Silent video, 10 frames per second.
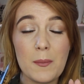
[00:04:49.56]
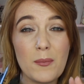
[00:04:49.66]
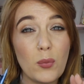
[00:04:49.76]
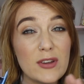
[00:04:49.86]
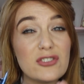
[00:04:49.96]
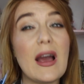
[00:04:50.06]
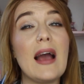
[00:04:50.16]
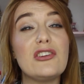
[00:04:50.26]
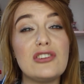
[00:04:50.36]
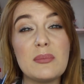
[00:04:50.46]
which
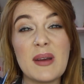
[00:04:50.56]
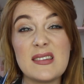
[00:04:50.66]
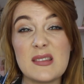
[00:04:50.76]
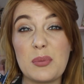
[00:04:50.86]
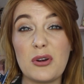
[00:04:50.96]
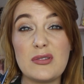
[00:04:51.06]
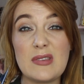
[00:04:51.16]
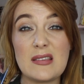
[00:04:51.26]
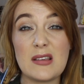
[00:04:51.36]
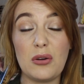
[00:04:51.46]
actually makes the
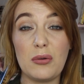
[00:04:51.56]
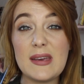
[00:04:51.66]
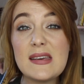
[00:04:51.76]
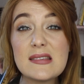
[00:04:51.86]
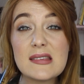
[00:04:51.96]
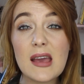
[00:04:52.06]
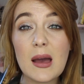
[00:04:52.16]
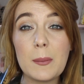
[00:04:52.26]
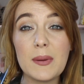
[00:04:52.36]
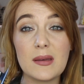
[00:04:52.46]
process a lot
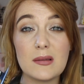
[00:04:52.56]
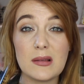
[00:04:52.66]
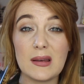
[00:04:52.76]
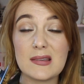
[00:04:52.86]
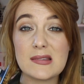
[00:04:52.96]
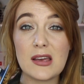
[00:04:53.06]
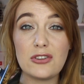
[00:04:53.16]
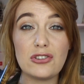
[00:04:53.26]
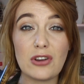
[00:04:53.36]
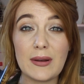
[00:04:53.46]
easier because, like I
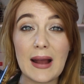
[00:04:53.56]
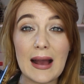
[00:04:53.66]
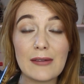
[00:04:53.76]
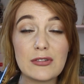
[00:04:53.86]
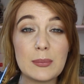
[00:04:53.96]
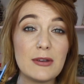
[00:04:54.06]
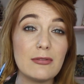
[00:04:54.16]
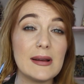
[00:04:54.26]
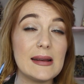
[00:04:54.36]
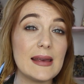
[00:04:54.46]
said, you don't have to be
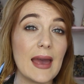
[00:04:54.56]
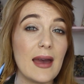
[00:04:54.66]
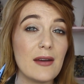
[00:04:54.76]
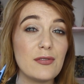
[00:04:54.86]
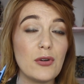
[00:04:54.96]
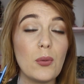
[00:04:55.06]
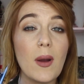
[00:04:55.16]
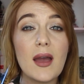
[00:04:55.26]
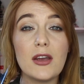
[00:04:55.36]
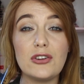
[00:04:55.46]
really careful,
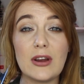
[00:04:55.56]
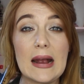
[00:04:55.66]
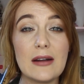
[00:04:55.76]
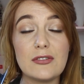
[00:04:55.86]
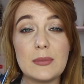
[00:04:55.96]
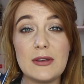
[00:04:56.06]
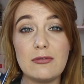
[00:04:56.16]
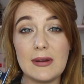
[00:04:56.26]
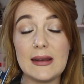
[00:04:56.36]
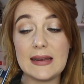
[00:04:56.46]
you don't have to be
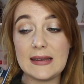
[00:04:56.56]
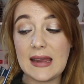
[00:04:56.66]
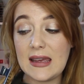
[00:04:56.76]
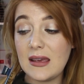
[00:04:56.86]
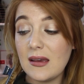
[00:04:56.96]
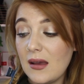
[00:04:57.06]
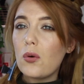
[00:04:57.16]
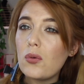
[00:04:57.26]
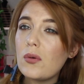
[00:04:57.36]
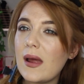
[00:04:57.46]
really neat.
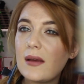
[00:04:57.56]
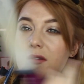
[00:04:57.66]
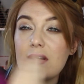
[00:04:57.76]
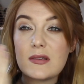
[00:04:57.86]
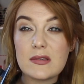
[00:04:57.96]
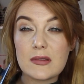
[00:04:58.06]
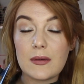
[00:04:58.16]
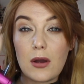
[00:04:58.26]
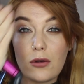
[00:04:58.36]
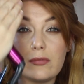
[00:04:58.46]
All
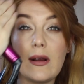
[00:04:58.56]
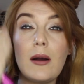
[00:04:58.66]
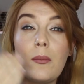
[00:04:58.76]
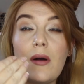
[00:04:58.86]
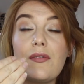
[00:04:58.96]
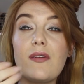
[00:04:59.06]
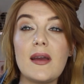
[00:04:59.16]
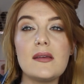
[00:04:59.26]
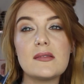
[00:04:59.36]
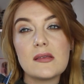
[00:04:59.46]
areas around my
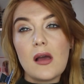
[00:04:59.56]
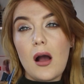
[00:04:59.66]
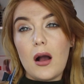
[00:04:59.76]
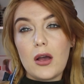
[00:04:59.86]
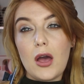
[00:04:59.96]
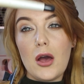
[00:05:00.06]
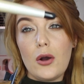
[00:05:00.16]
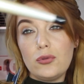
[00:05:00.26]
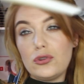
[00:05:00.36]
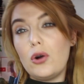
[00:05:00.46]
face are
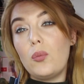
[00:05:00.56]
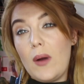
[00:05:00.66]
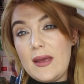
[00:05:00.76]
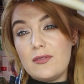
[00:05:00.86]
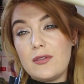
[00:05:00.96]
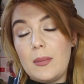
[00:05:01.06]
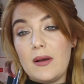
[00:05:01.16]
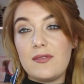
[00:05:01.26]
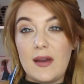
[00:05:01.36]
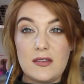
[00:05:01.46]
curled away from
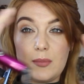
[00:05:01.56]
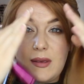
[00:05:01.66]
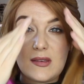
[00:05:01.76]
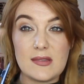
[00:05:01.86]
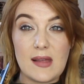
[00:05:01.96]
my face because